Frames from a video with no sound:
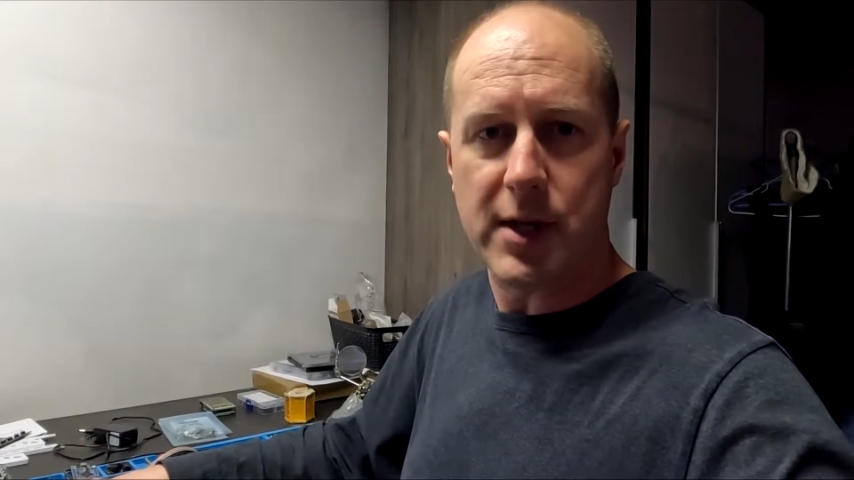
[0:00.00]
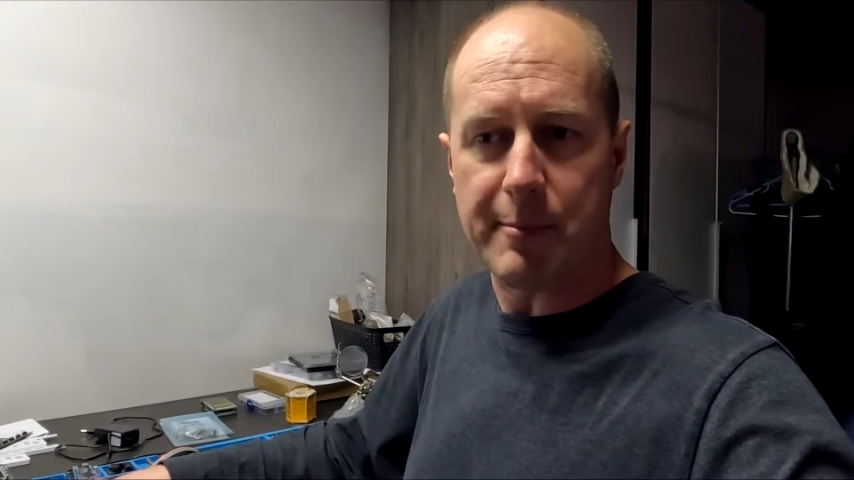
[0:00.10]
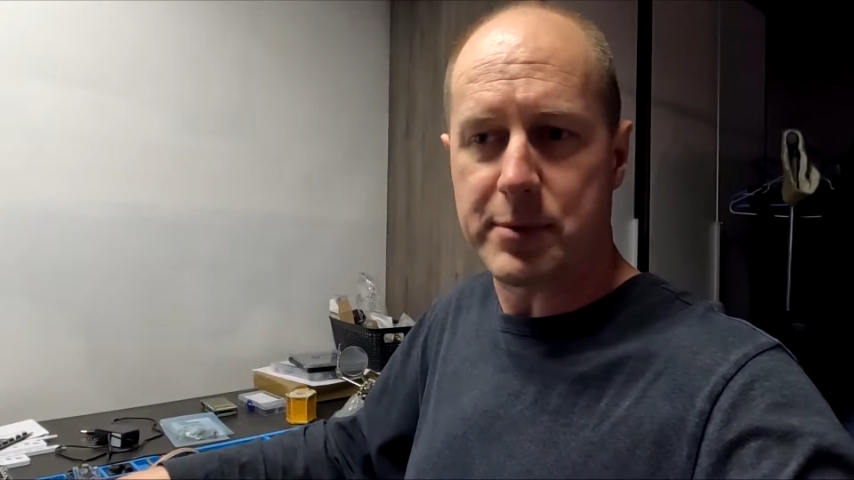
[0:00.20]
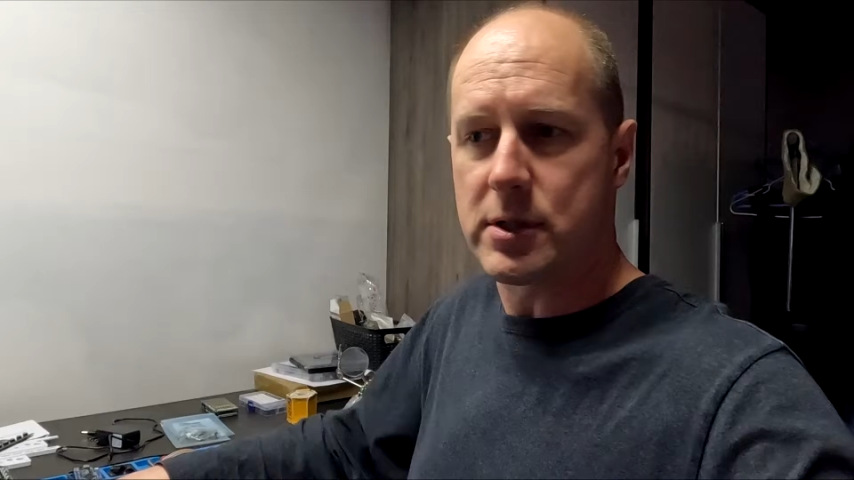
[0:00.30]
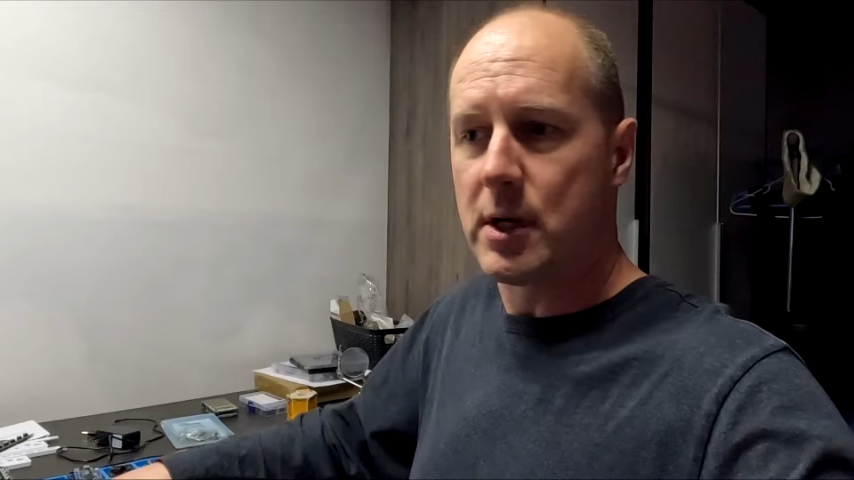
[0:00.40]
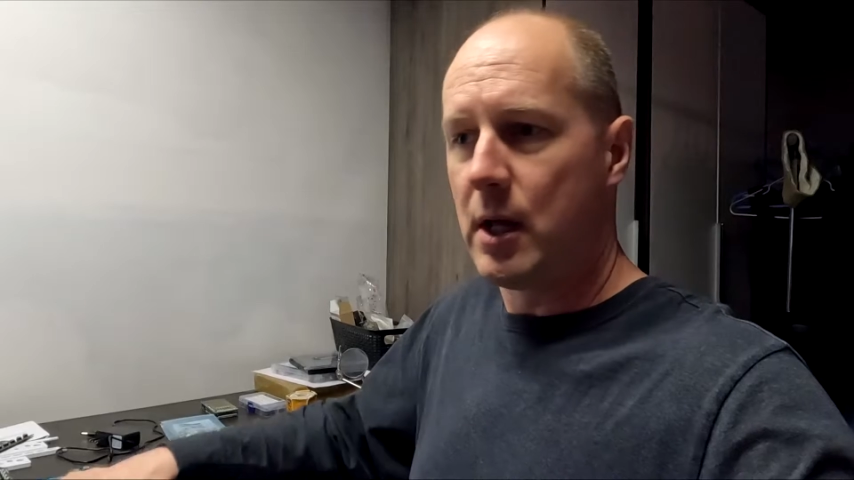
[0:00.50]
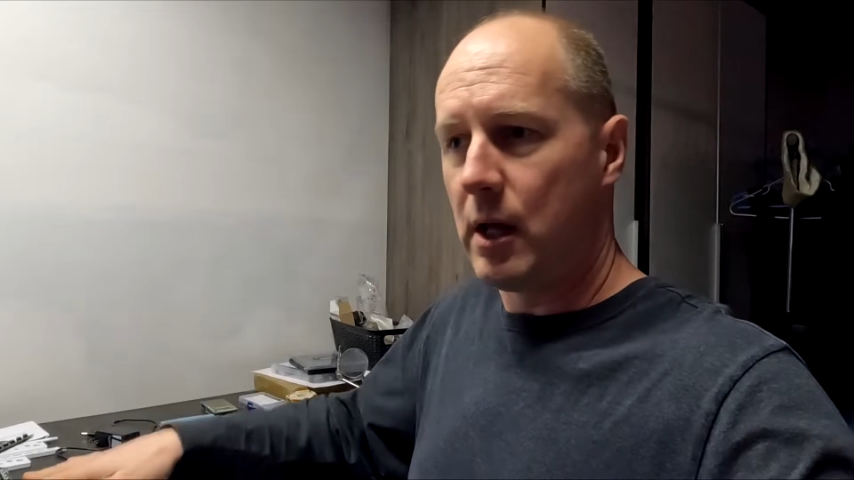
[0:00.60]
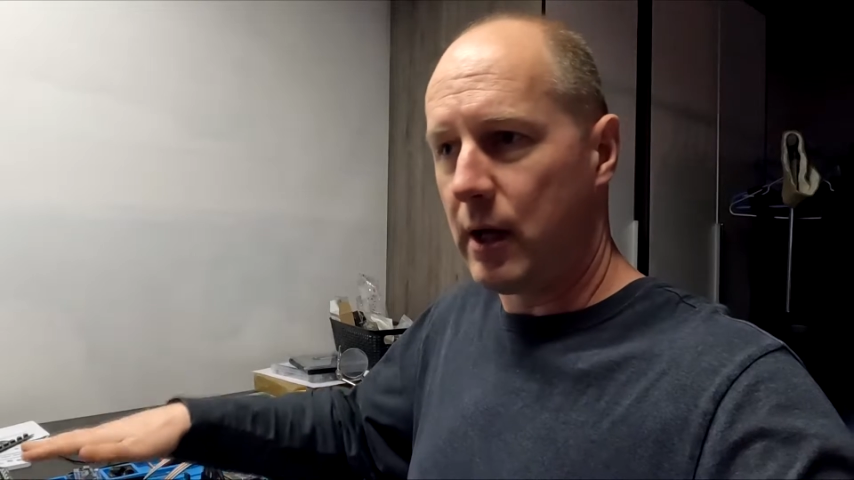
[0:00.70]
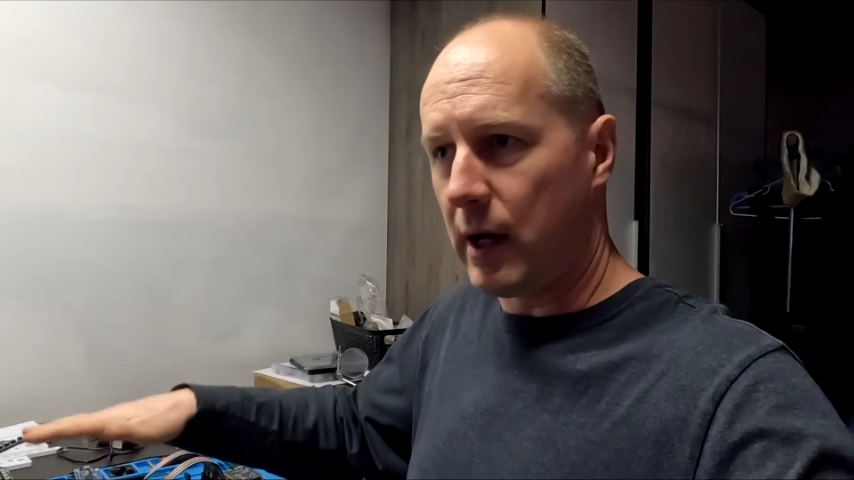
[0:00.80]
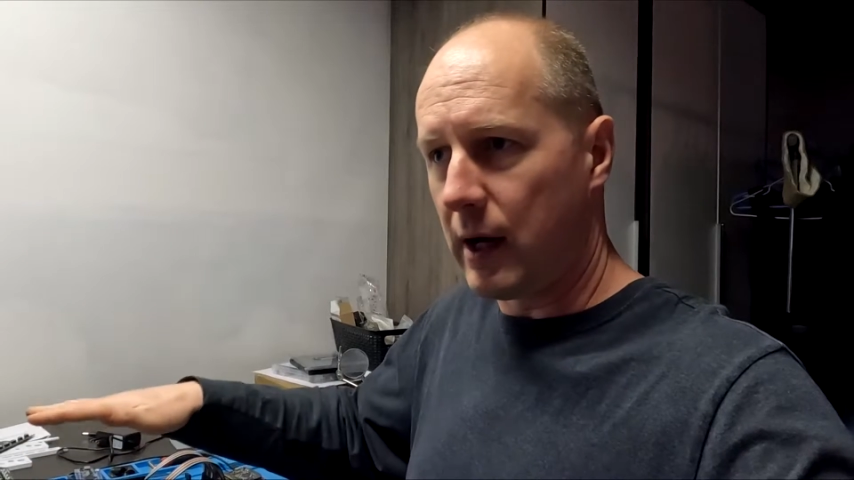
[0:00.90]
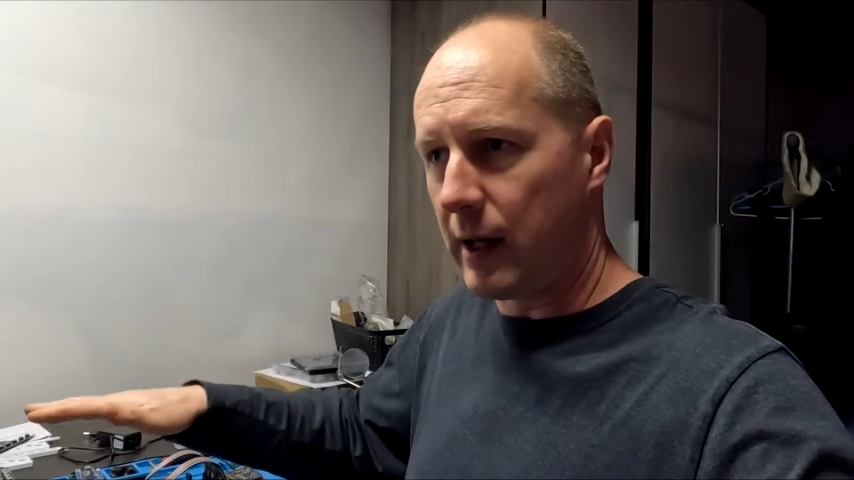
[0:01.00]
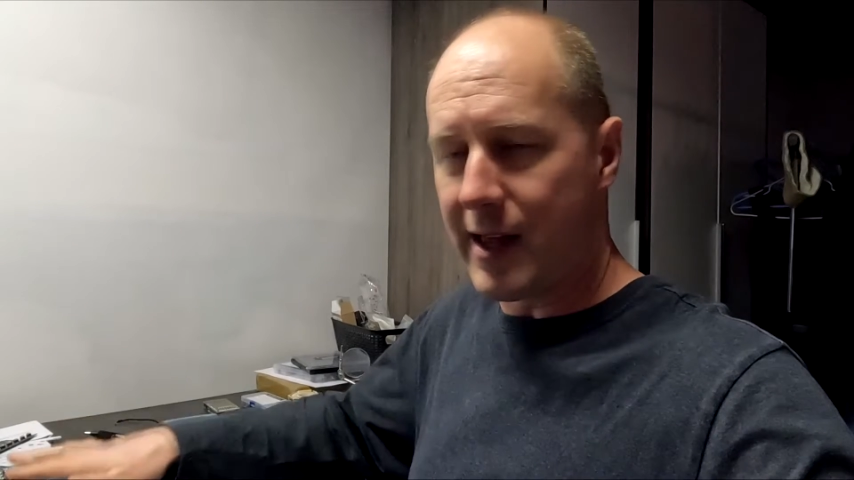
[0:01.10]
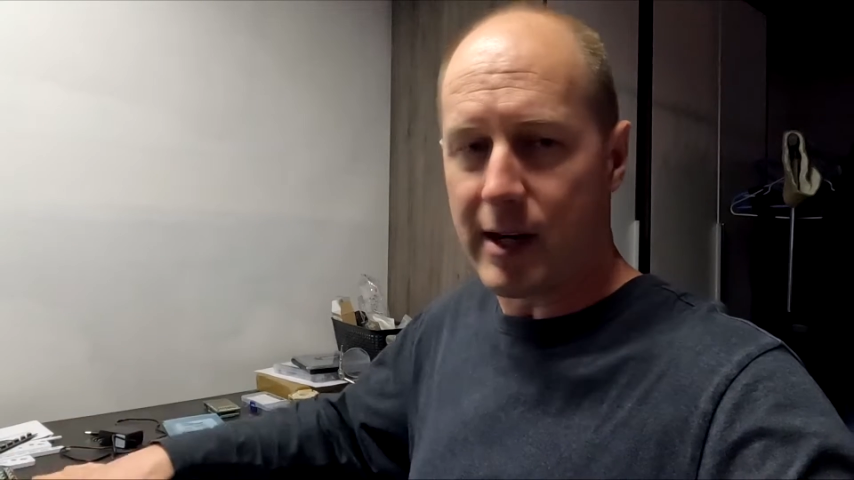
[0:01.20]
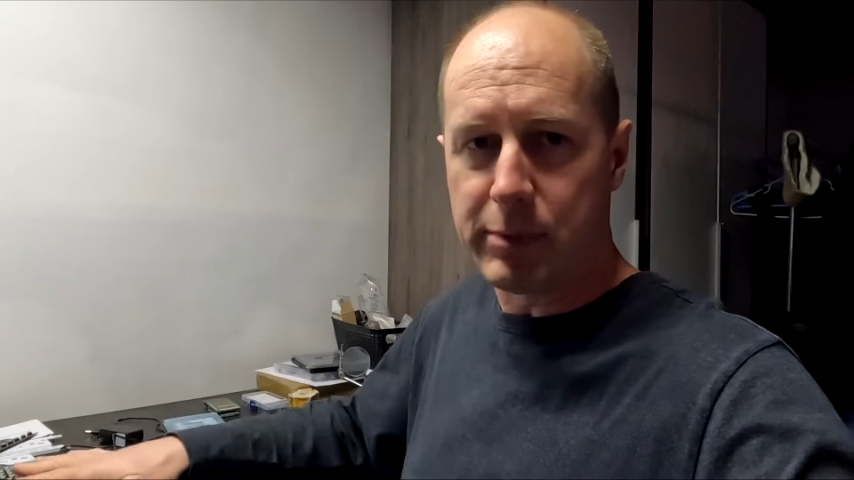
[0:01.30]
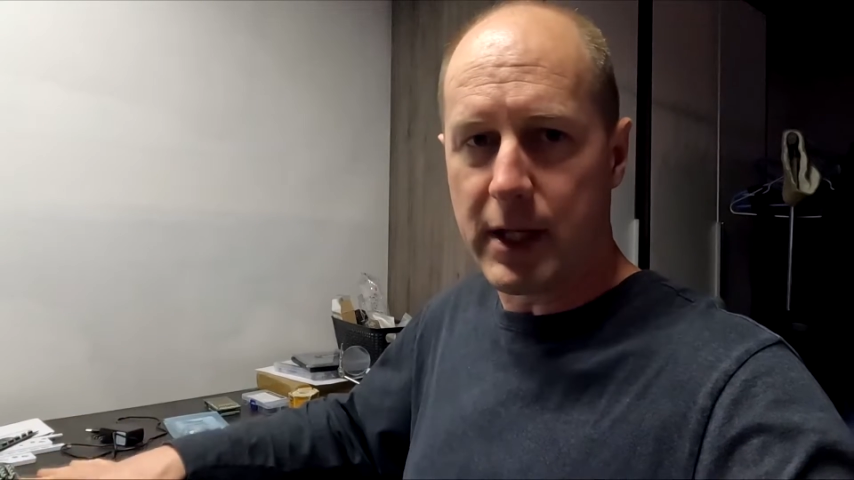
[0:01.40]
steps, uh, a
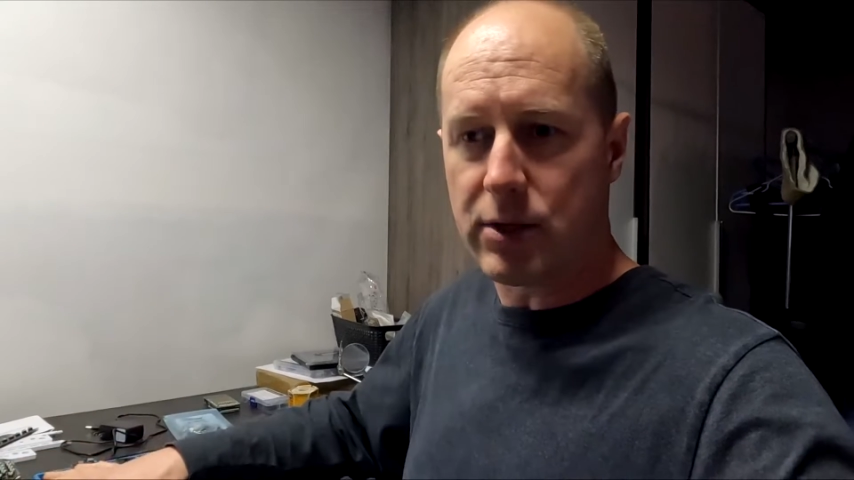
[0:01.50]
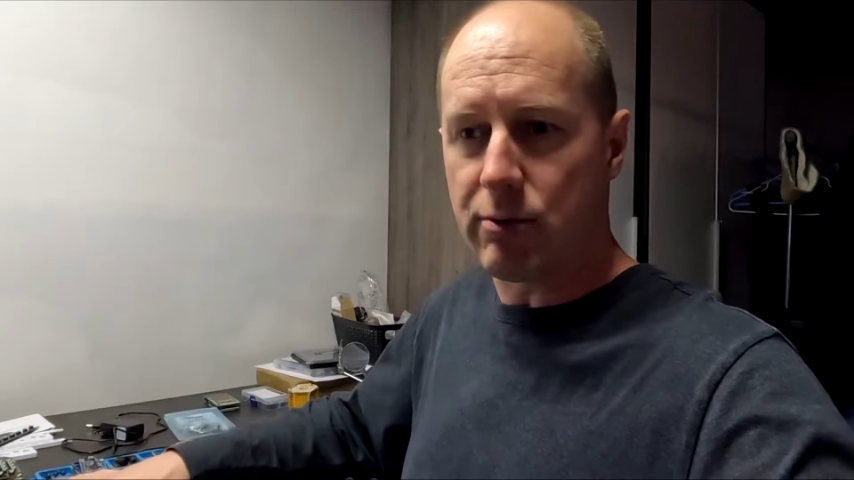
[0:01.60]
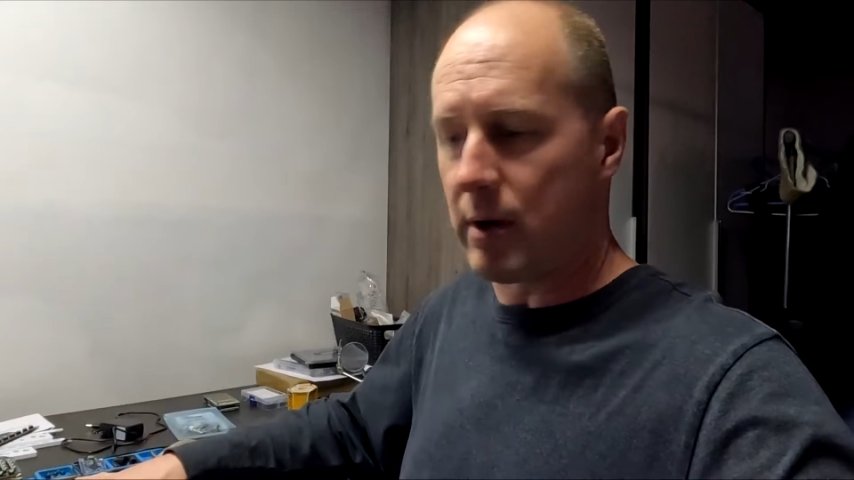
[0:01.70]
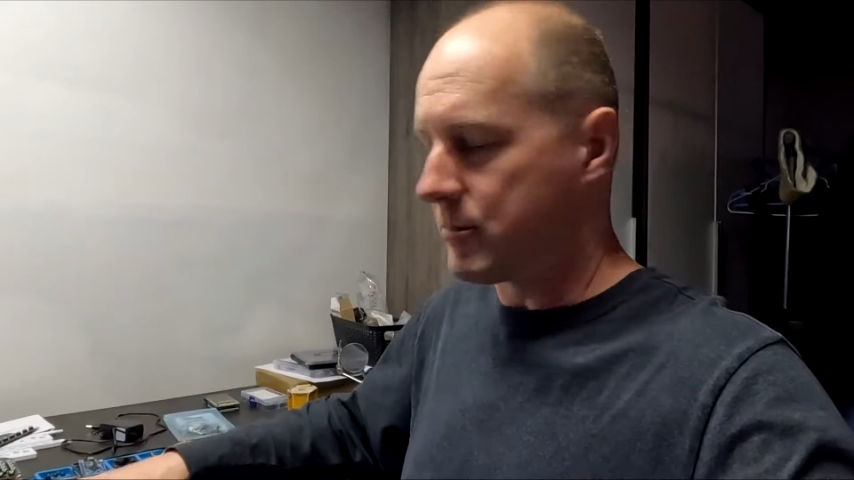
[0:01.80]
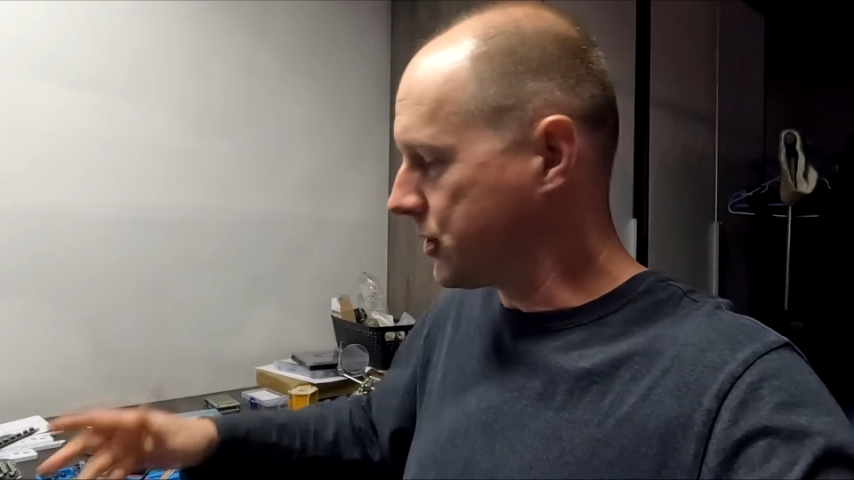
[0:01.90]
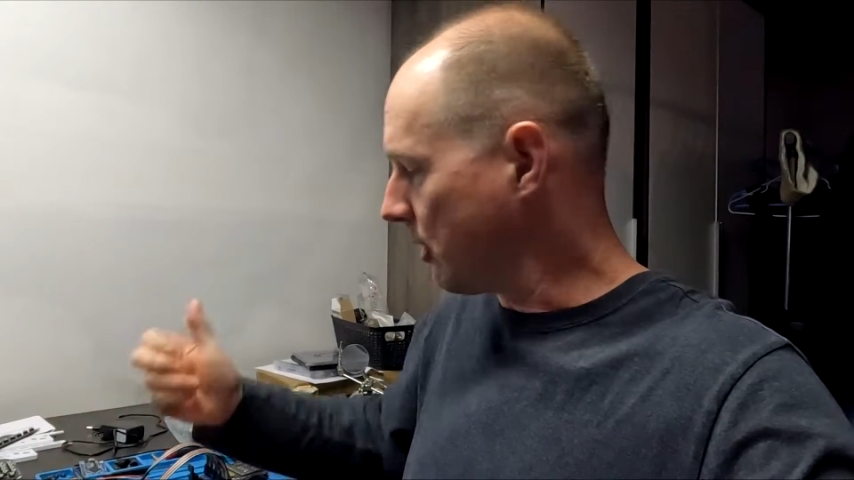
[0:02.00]
lot of bleed through on them.